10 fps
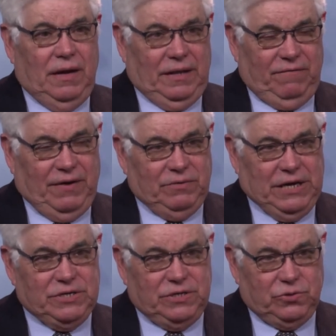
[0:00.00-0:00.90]
and the
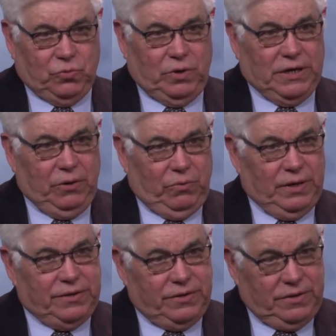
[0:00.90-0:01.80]
foundation is working
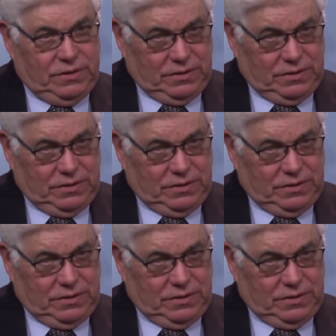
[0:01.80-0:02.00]
with